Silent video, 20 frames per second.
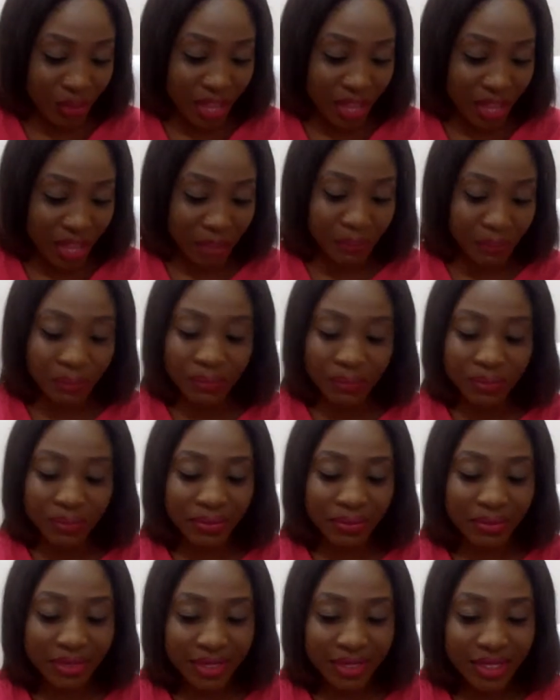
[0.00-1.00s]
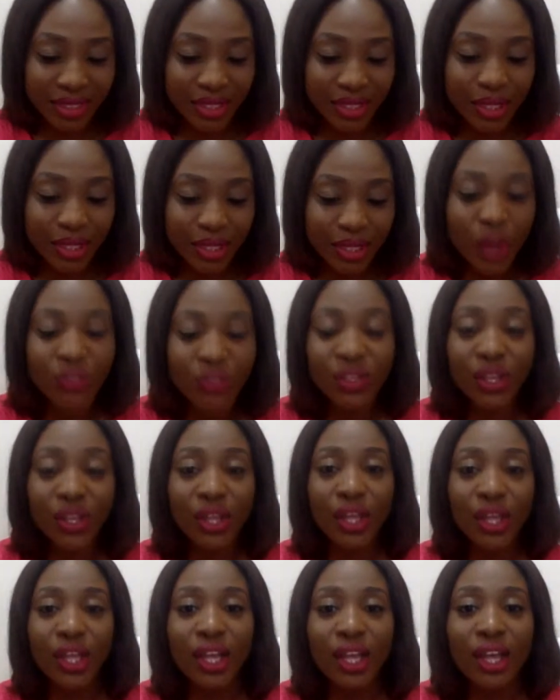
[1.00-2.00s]
them on
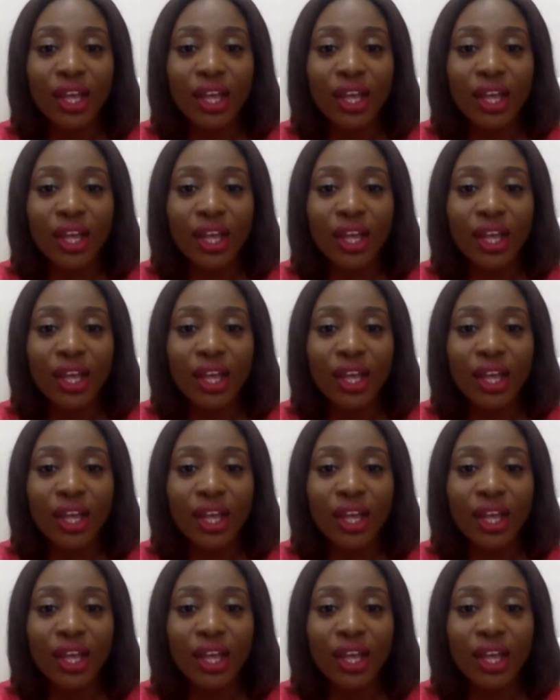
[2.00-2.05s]
the